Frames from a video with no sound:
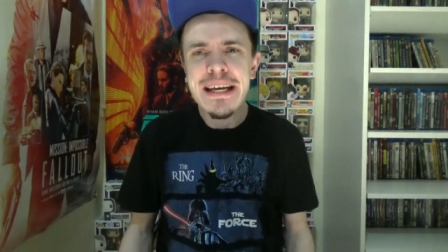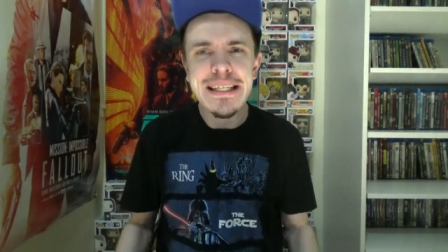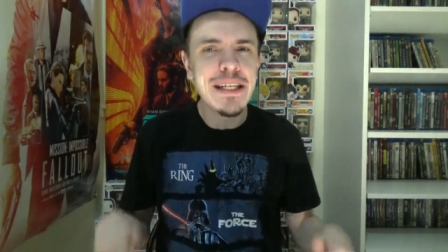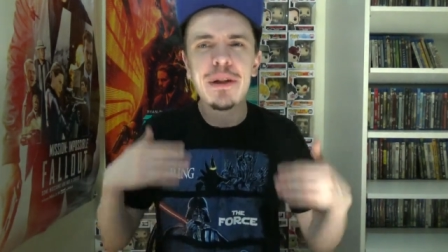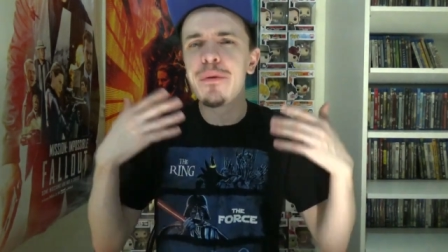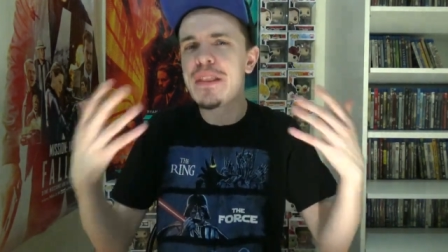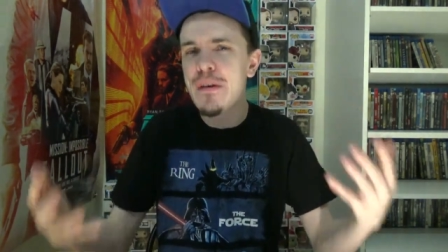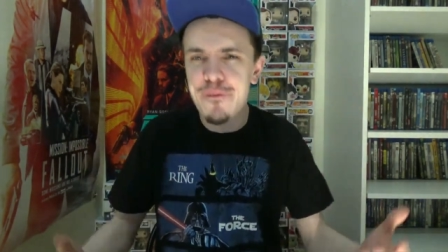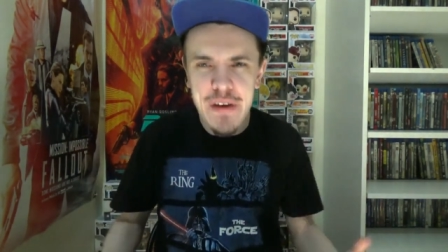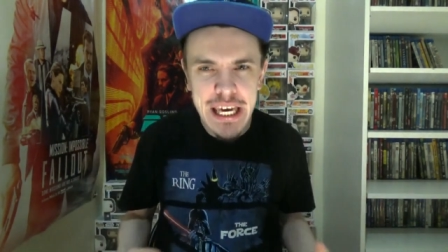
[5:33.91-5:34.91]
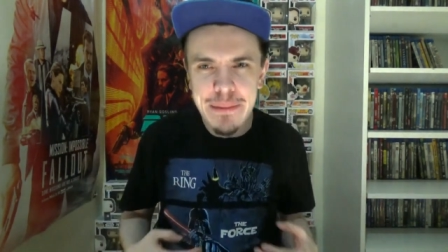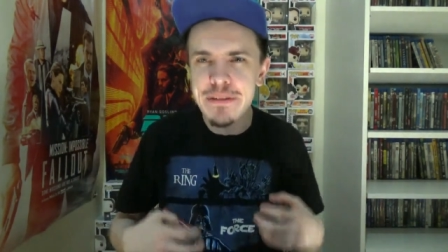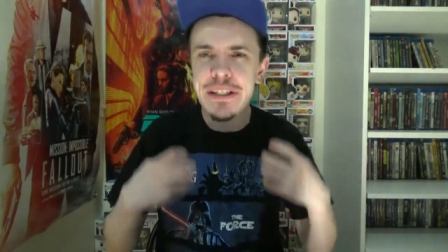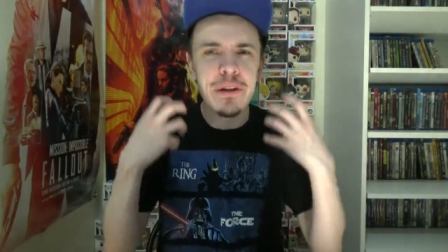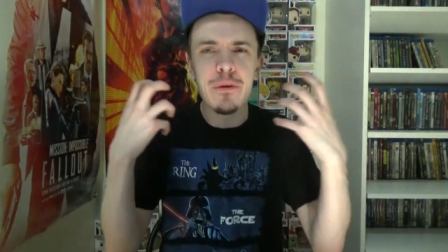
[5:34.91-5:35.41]
dealing with that fame
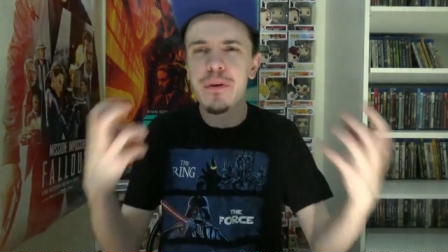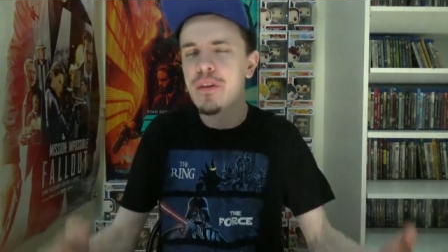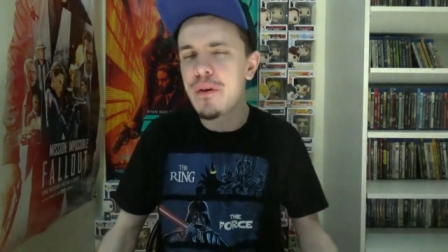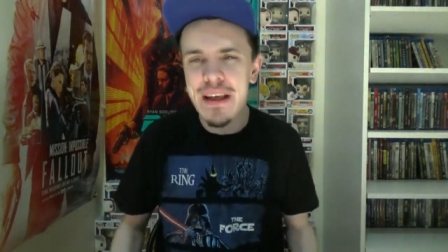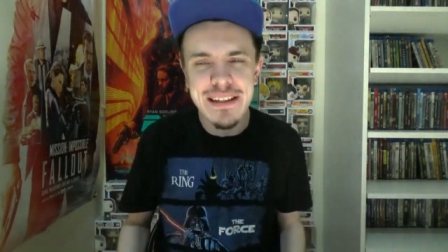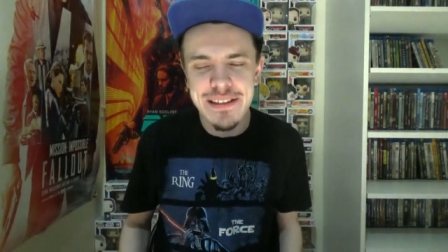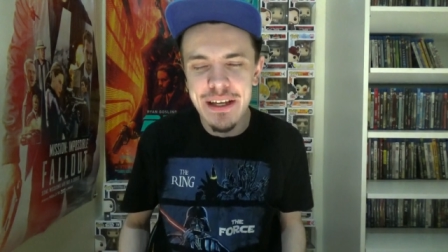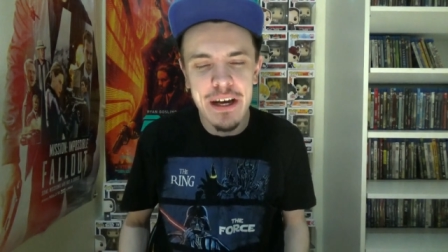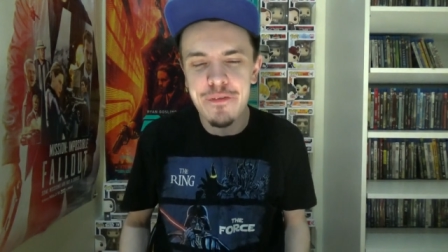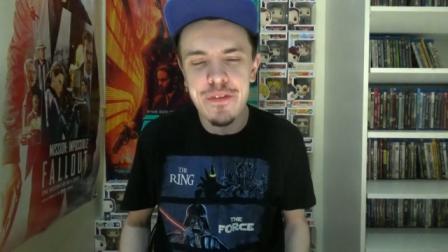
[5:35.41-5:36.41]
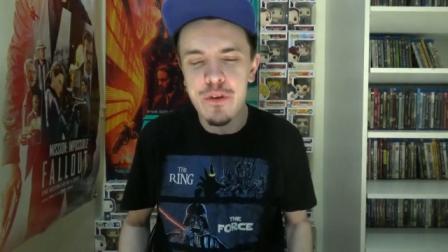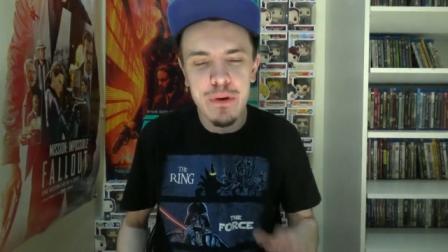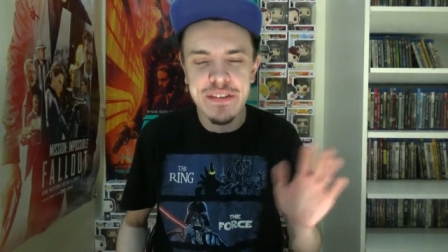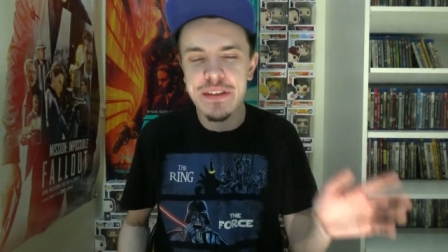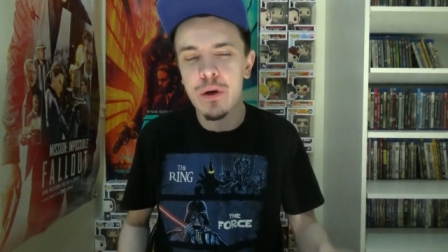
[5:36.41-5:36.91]
and dealing with all that stuff in the
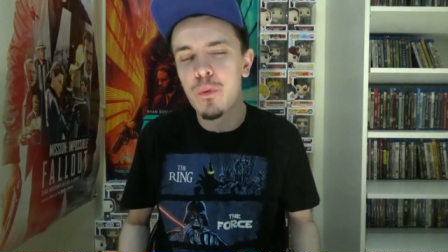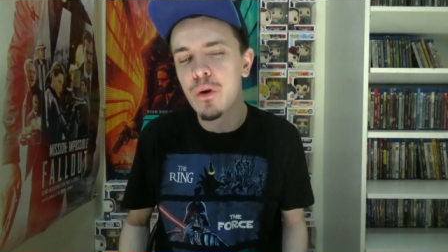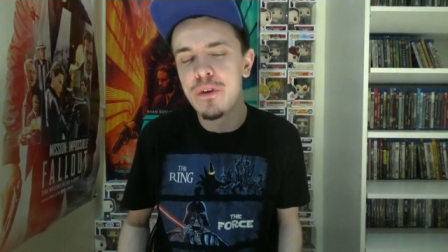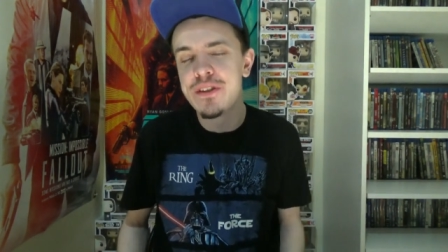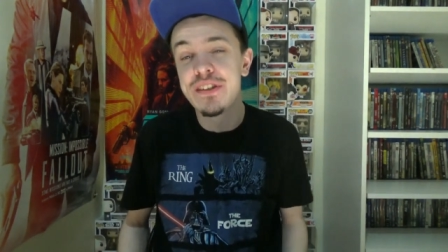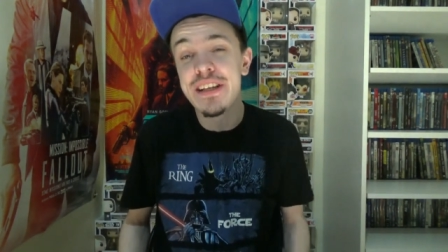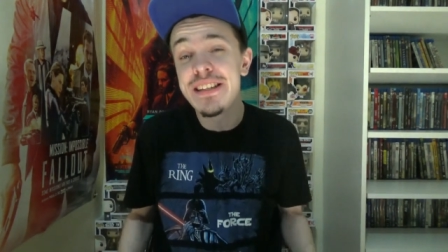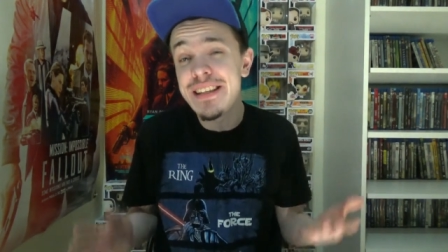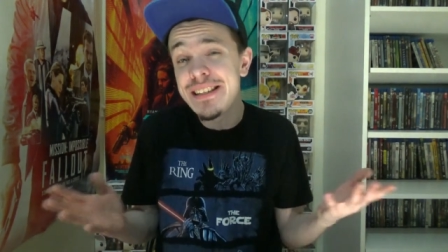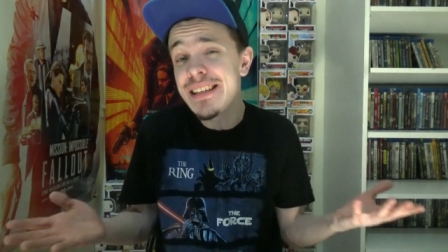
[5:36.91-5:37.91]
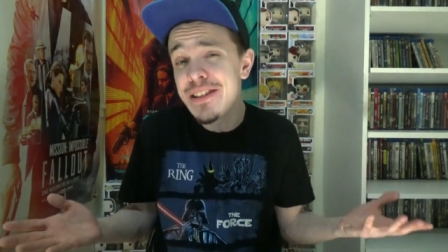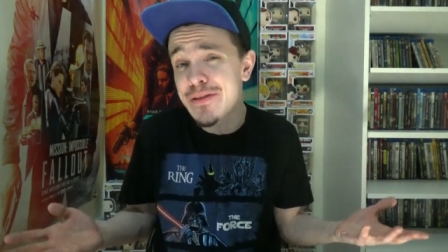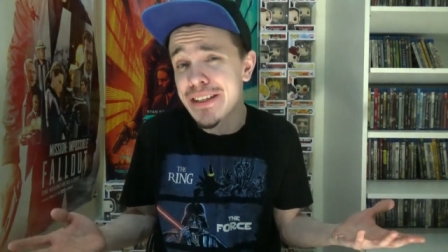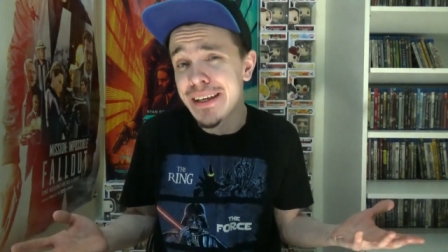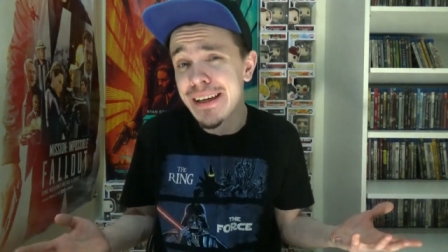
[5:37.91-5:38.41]
wrestling world. It's
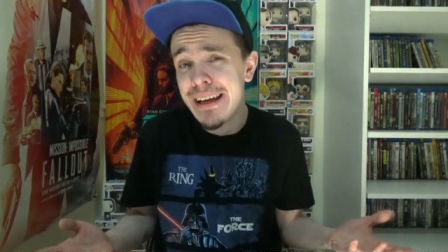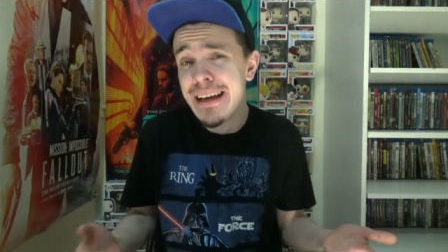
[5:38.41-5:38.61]
interesting.